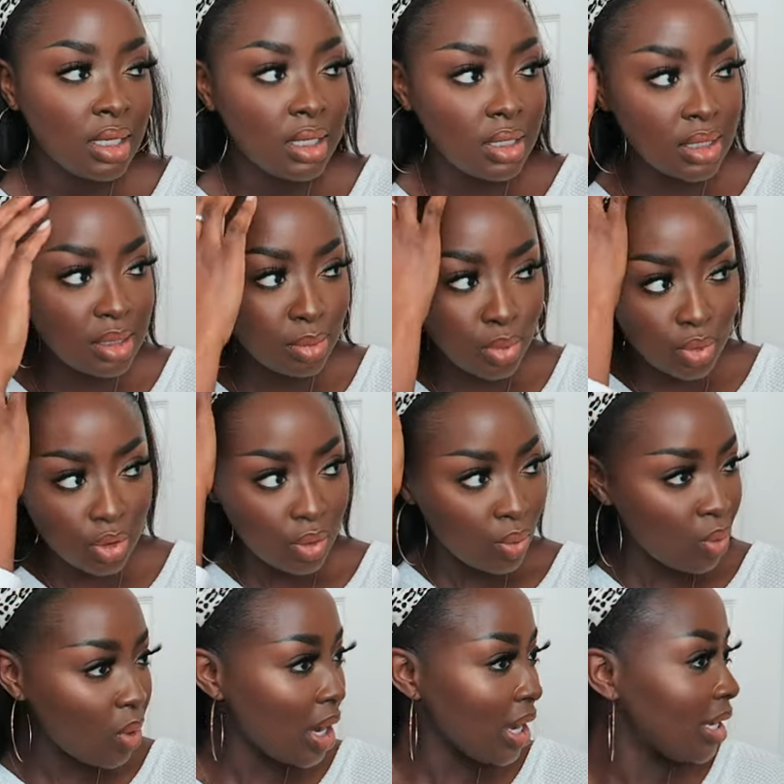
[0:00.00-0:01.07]
is more
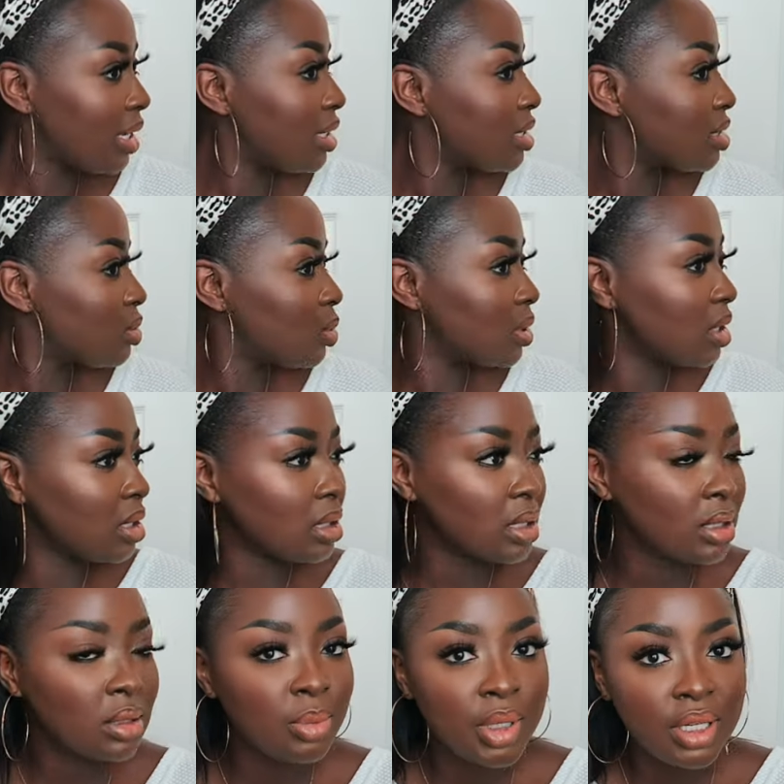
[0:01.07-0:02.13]
white with a
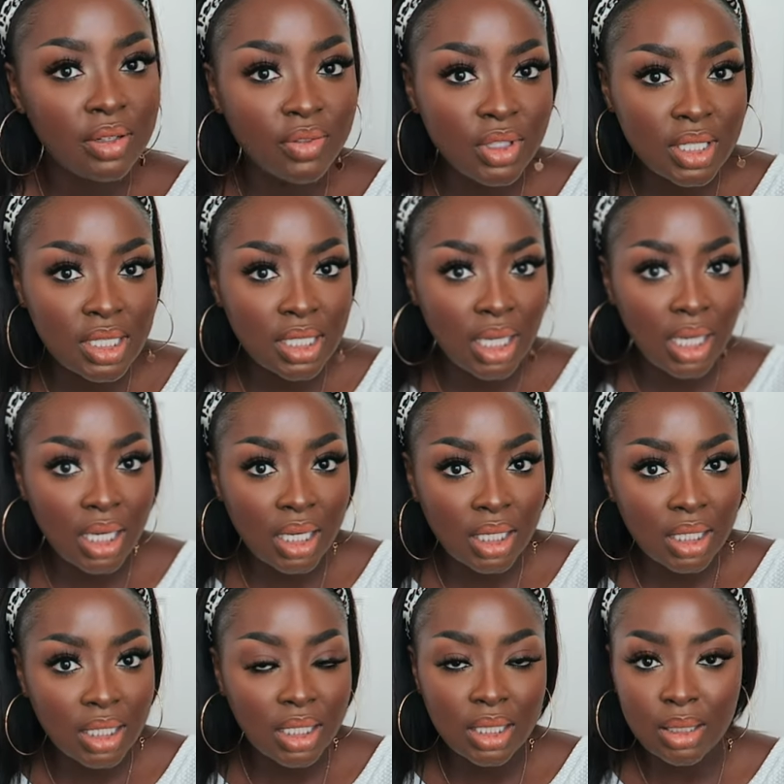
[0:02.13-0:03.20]
little bit of the
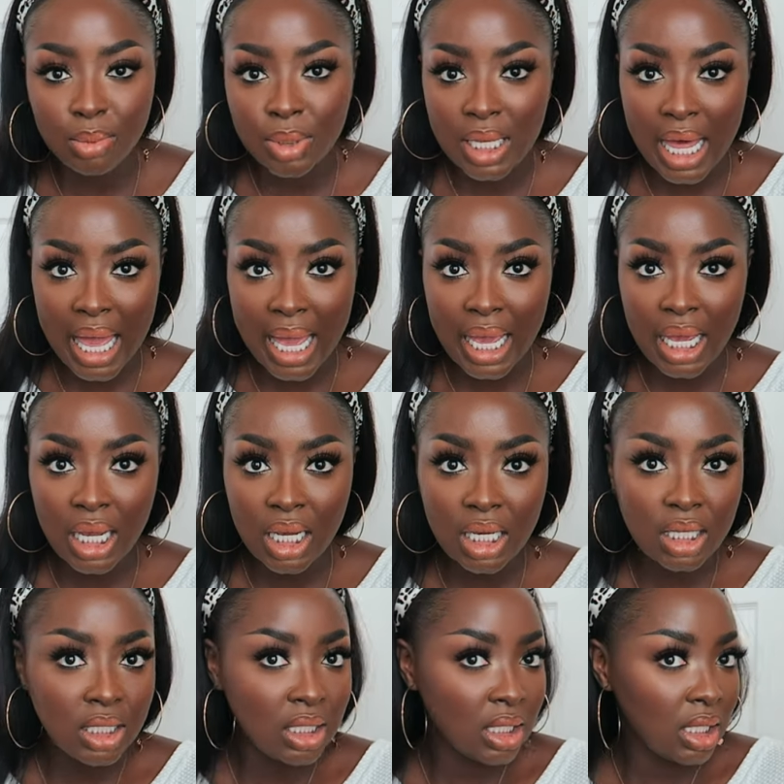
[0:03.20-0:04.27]
tan and the black,
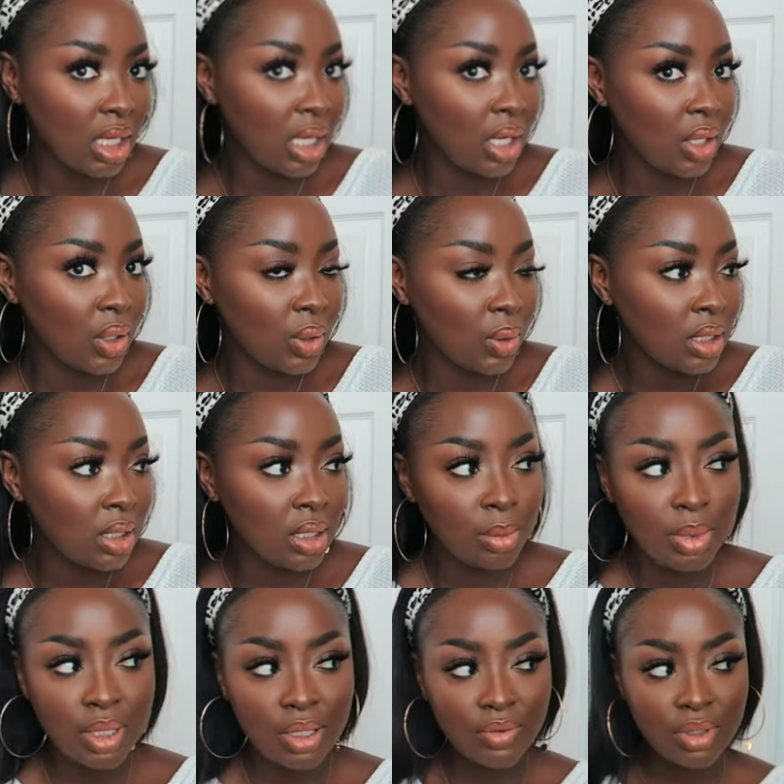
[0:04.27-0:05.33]
you know? A little
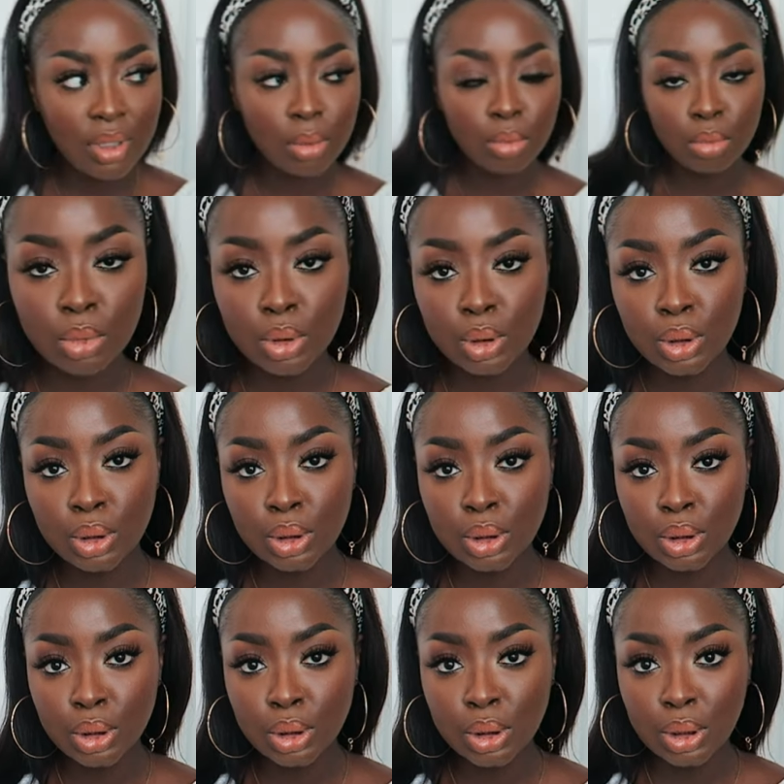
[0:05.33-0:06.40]
bit of a
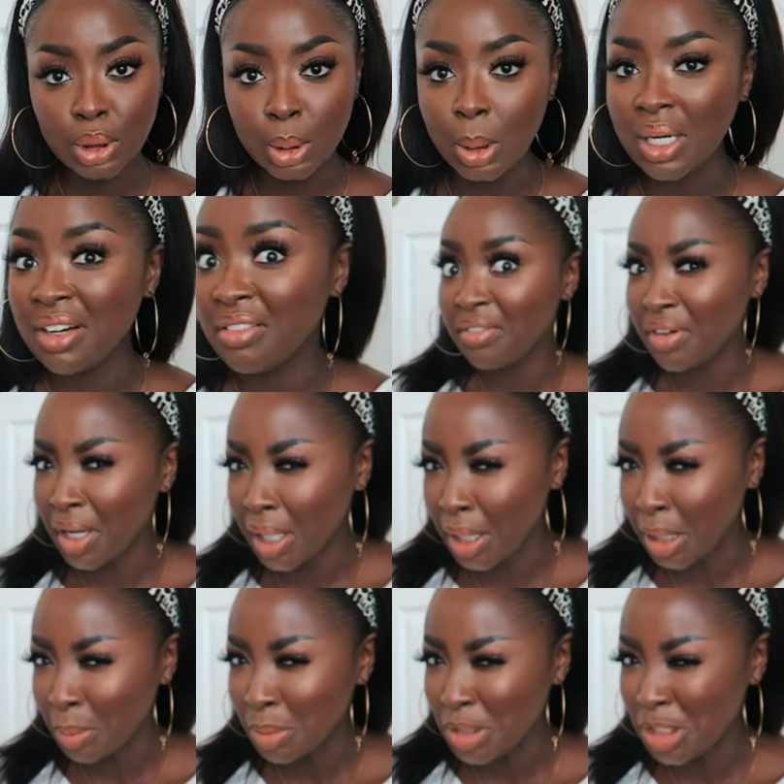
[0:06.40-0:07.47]
woo
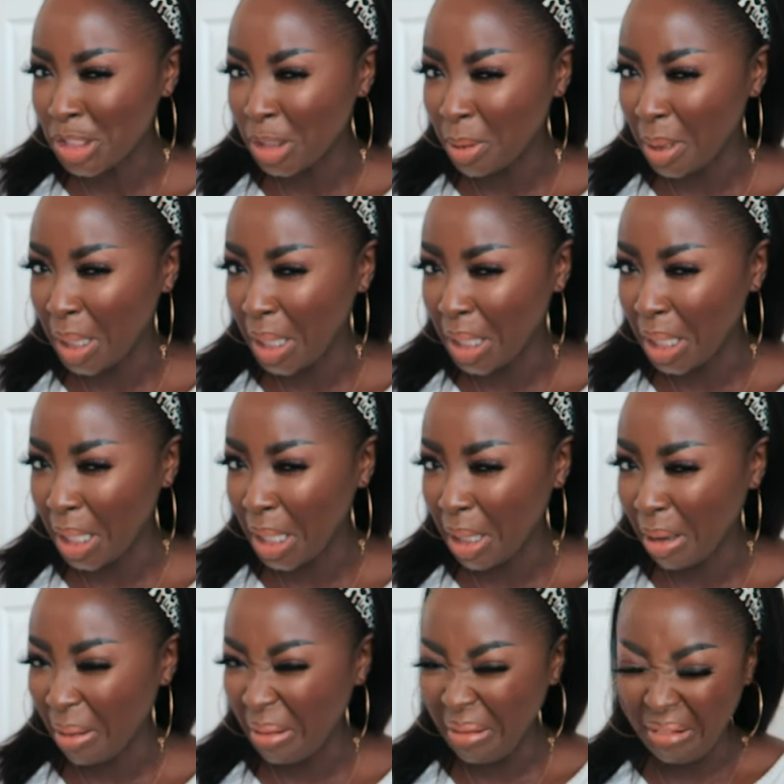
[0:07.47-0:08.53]
vibes to it, you
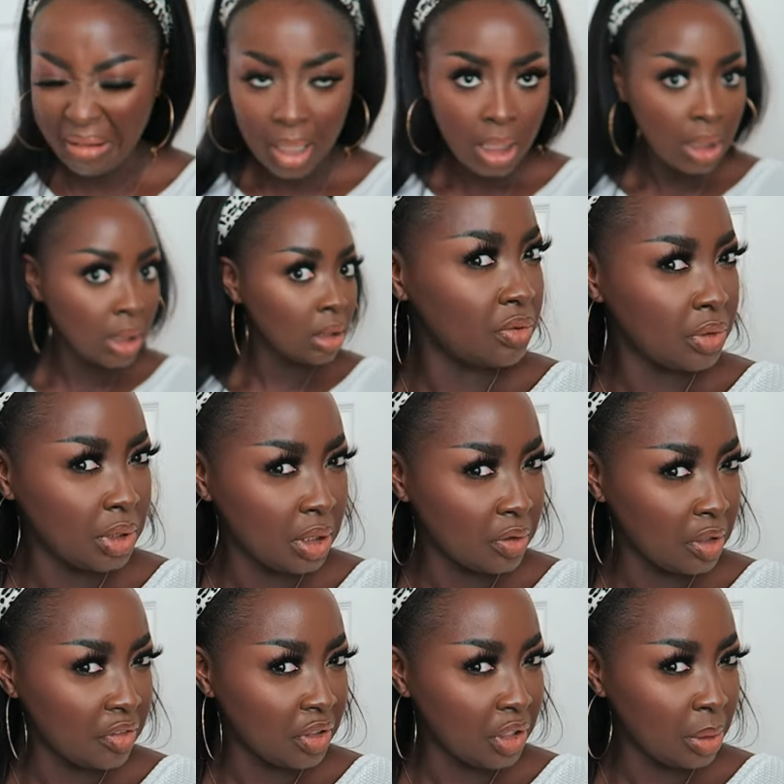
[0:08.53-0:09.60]
know?
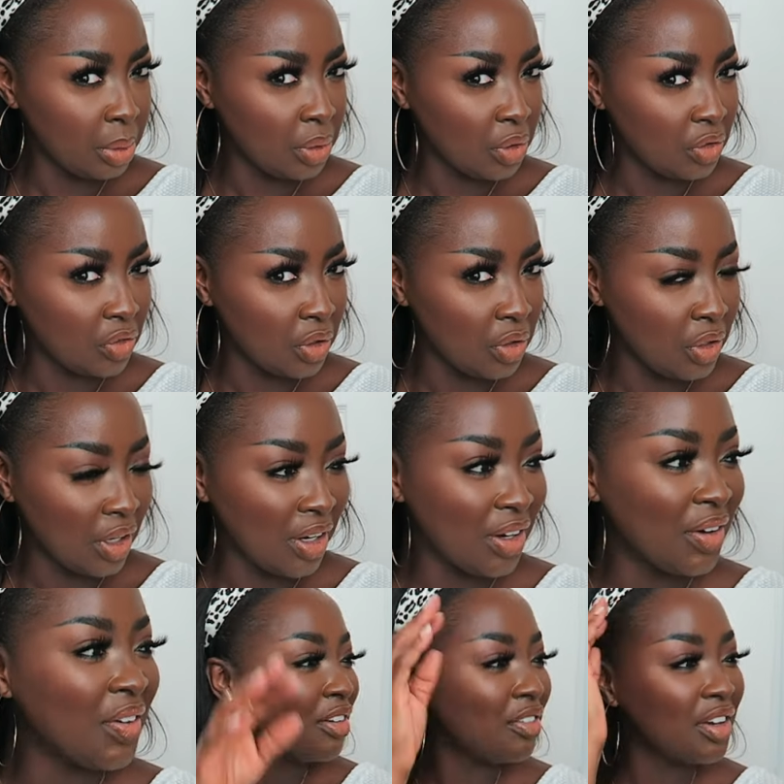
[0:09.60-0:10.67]
Very, very beautiful
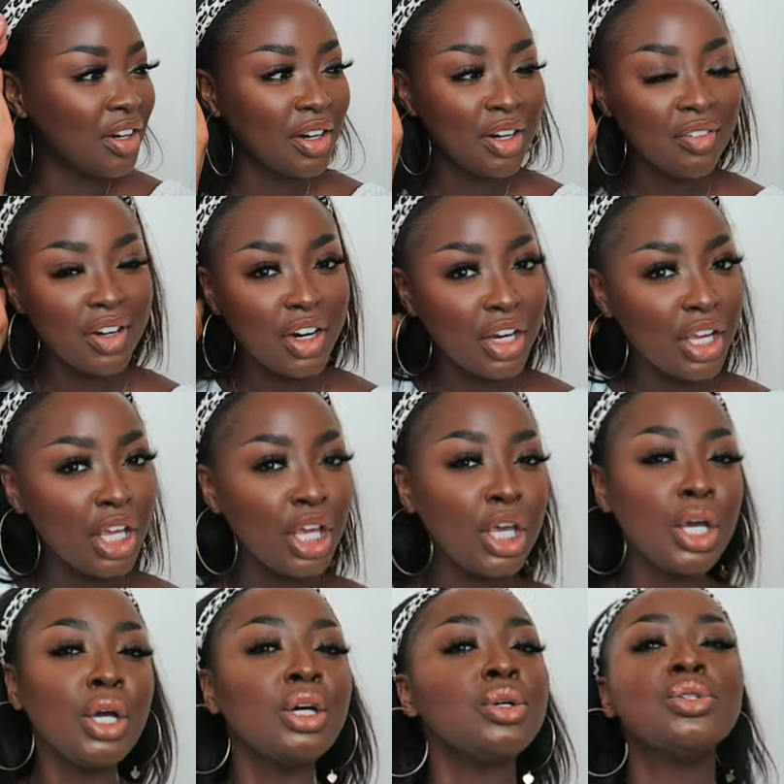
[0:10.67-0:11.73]
though. Very, very
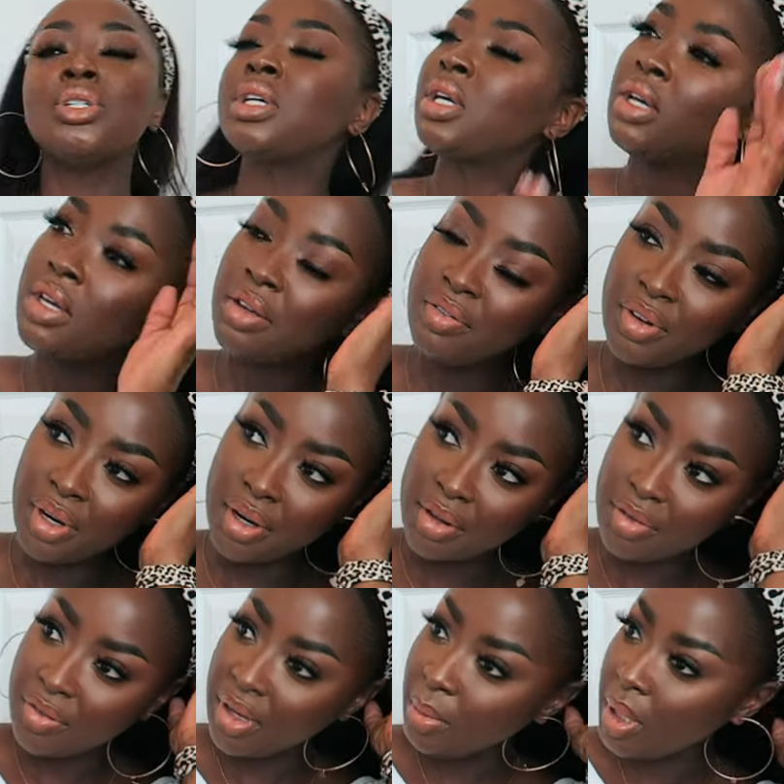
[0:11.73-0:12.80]
cute. Very
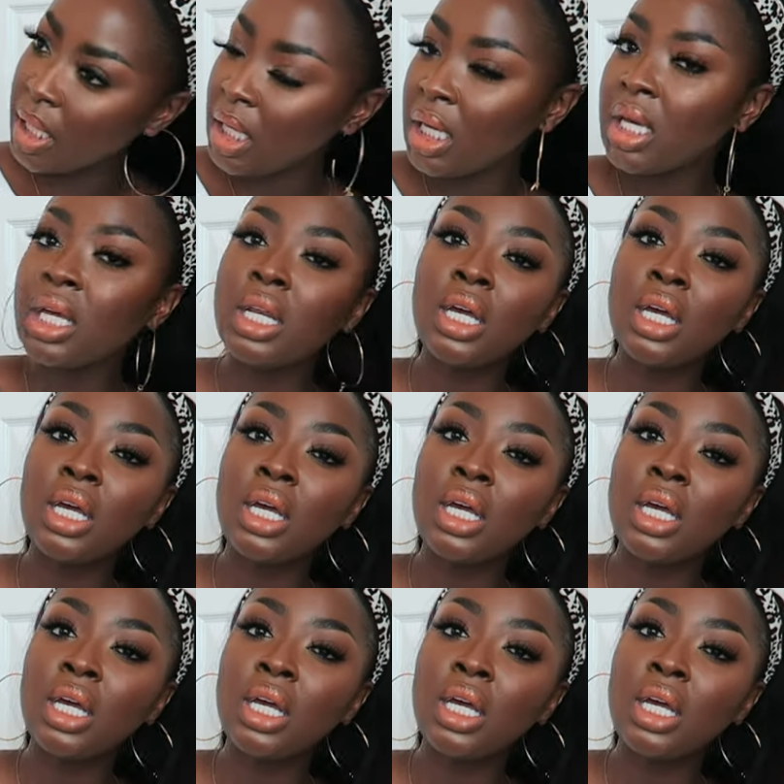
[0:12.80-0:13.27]
feminine.